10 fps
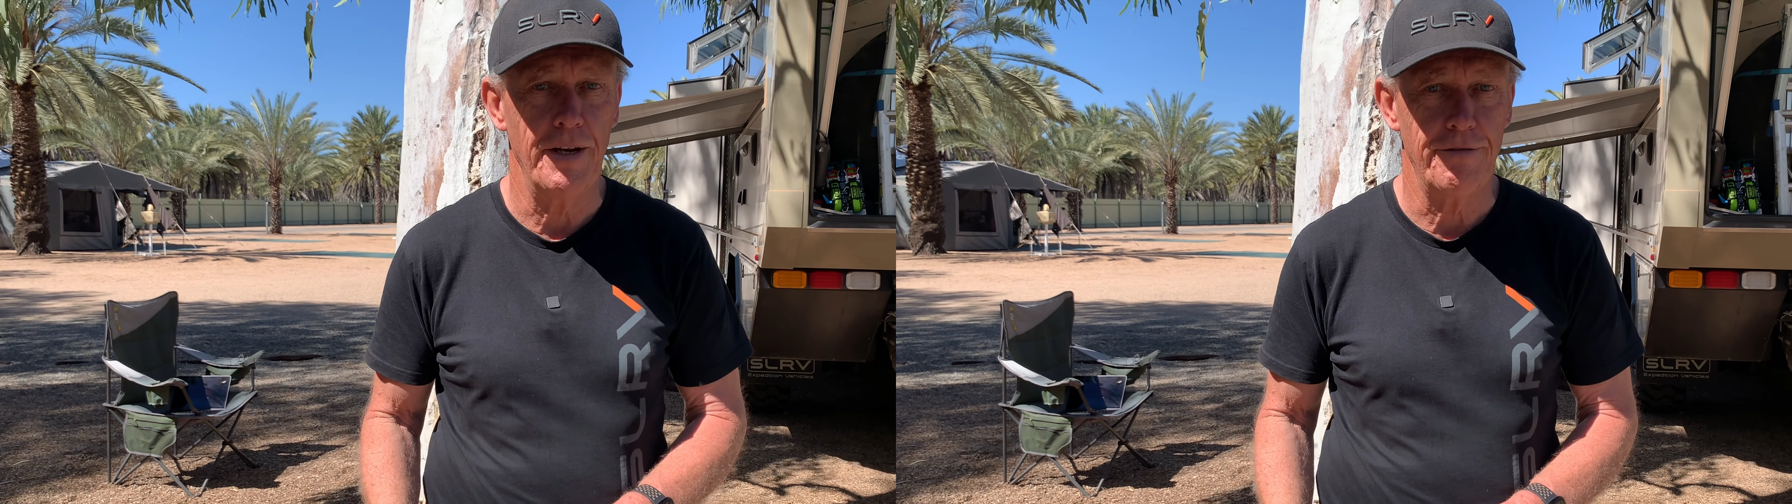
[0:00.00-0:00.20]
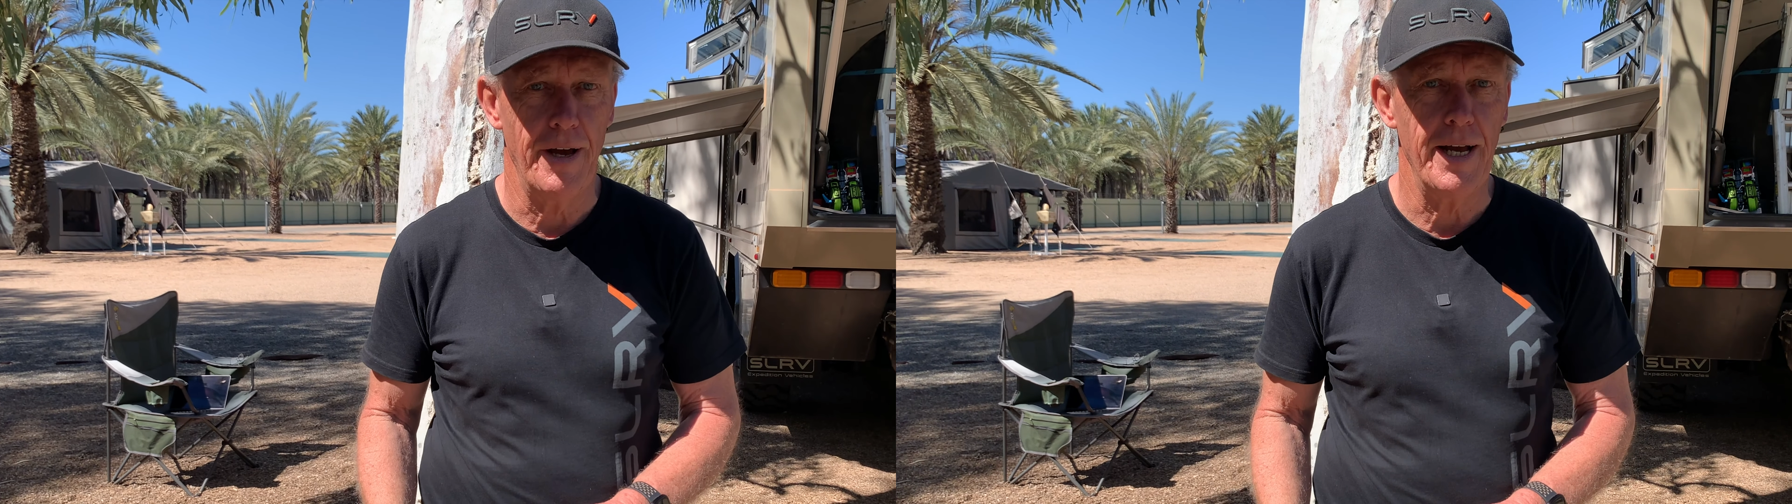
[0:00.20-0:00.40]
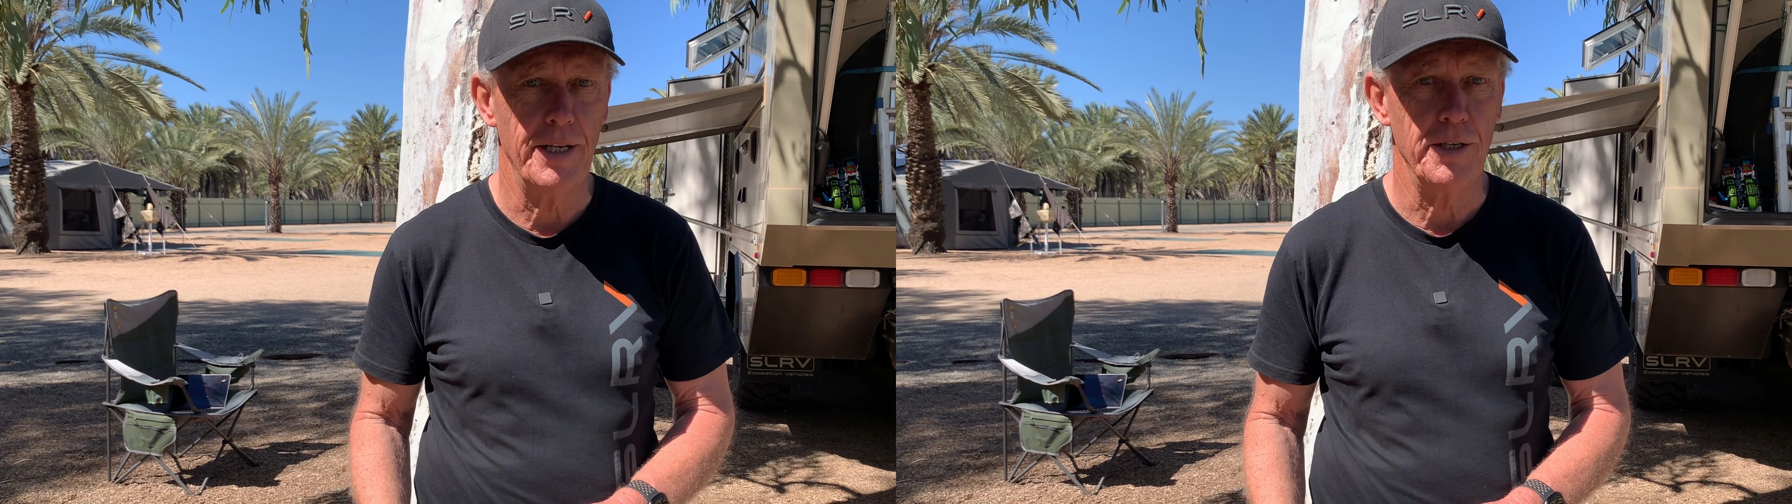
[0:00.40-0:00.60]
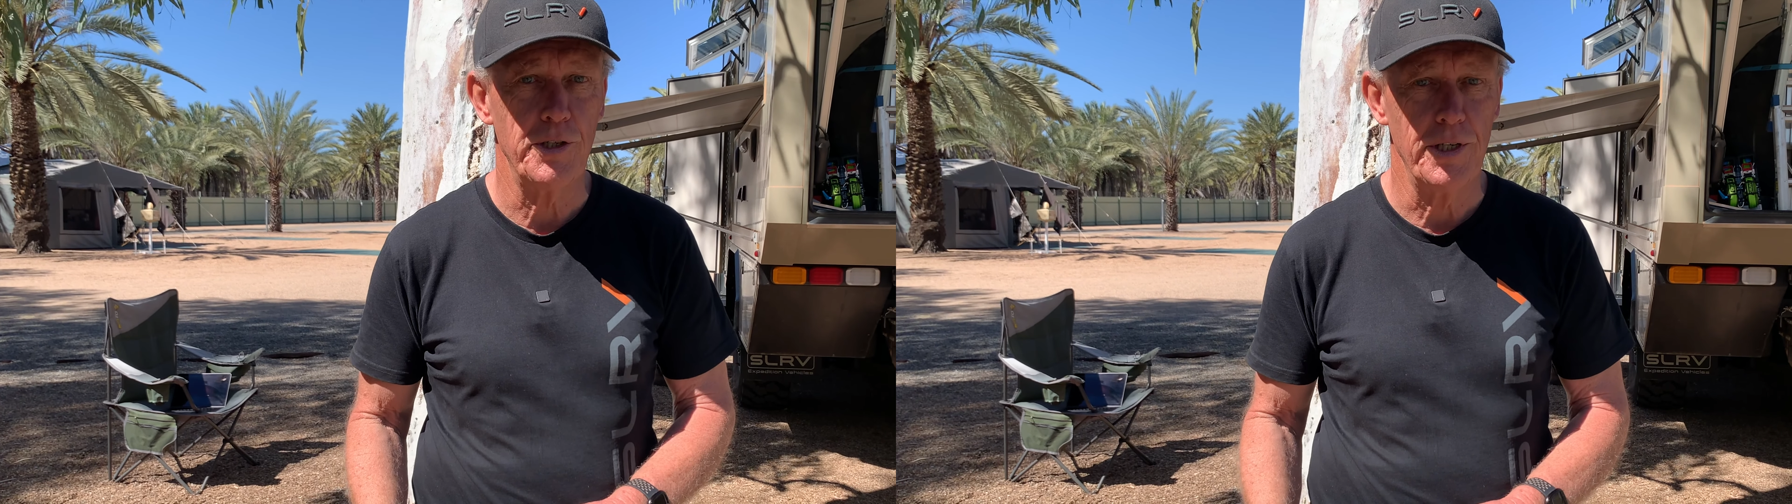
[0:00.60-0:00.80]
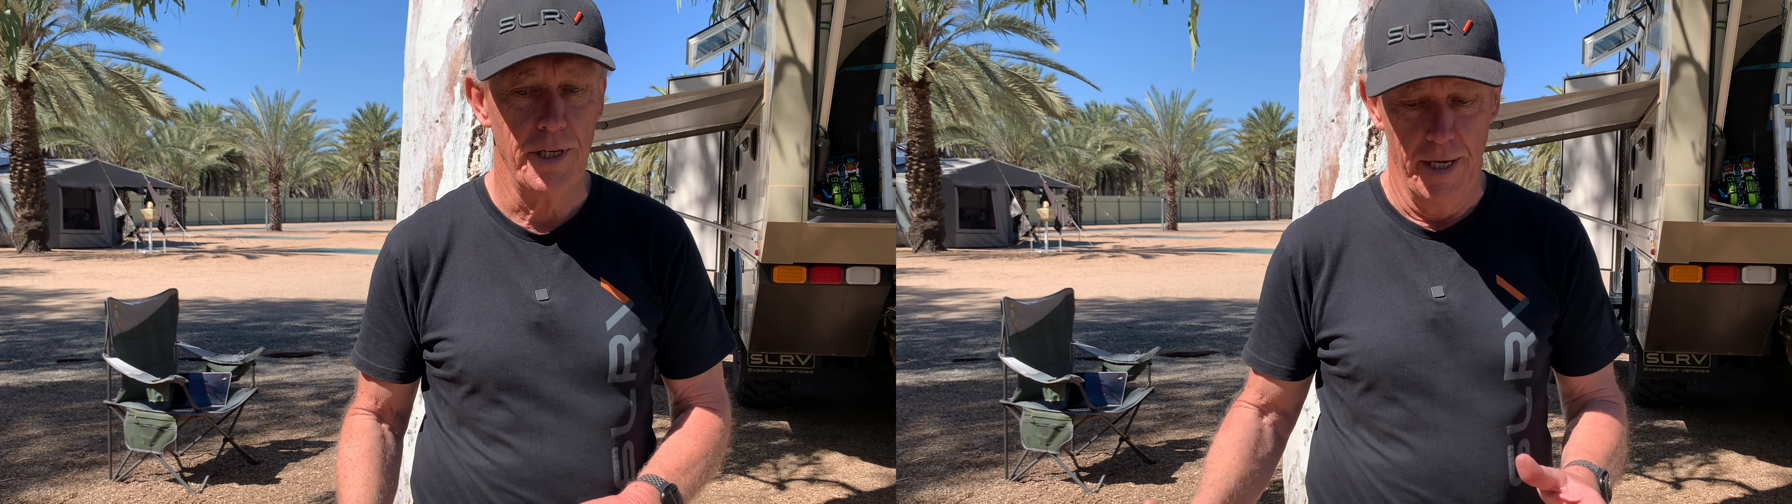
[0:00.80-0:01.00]
failures,
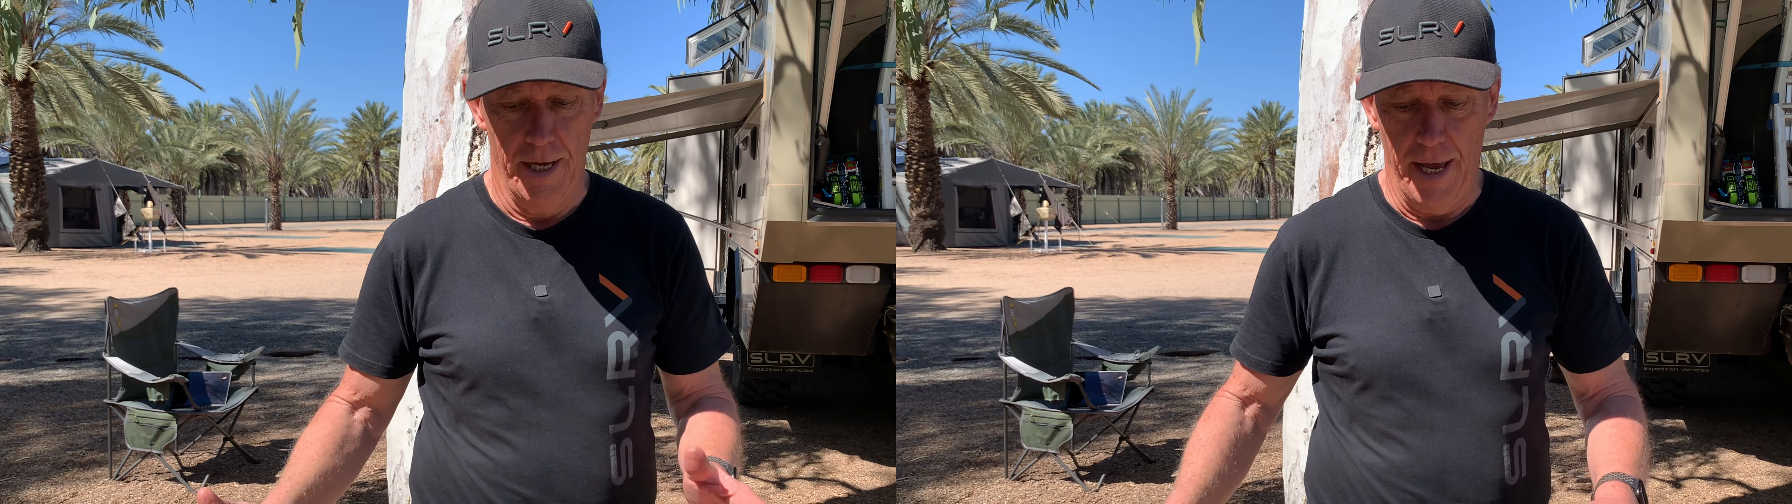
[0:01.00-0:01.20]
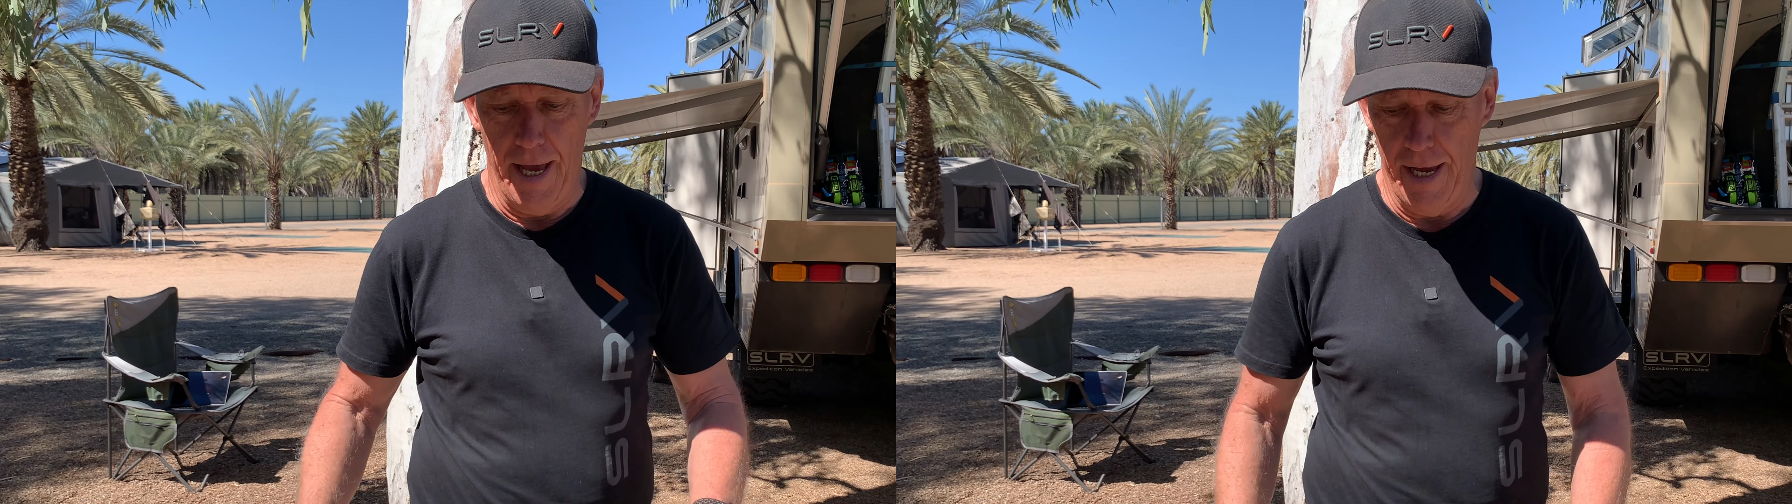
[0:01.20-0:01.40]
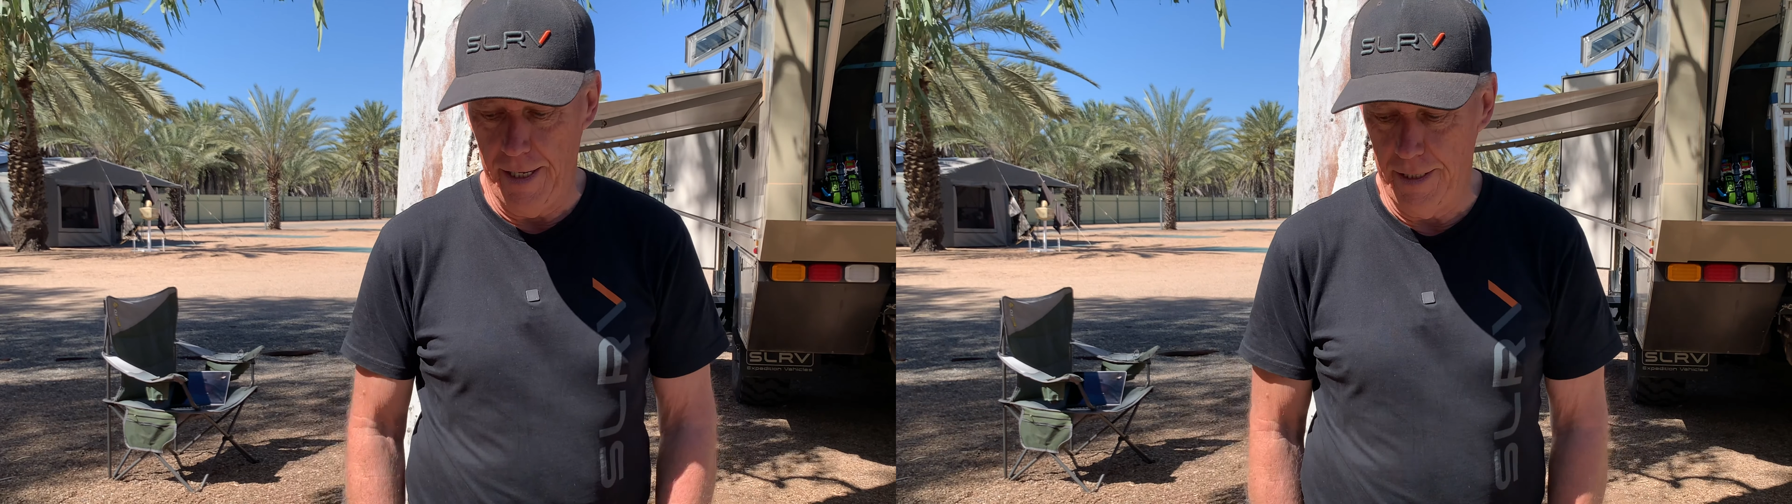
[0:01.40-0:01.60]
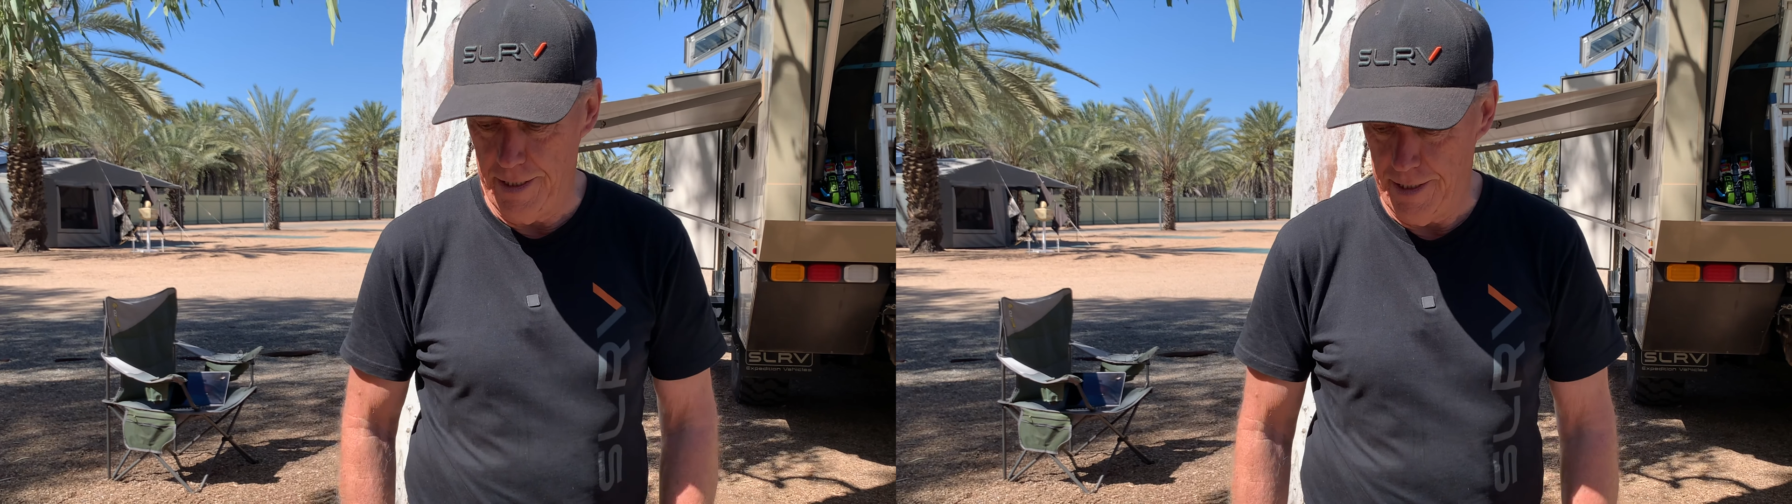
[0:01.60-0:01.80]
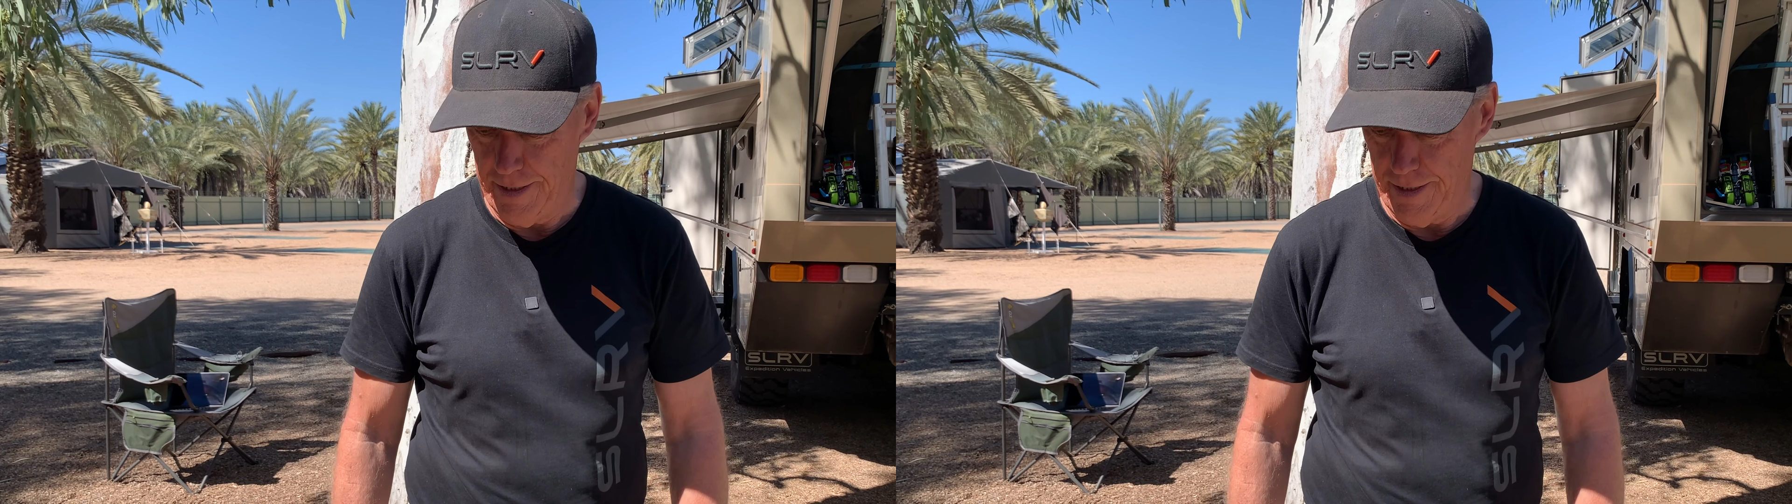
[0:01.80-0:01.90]
and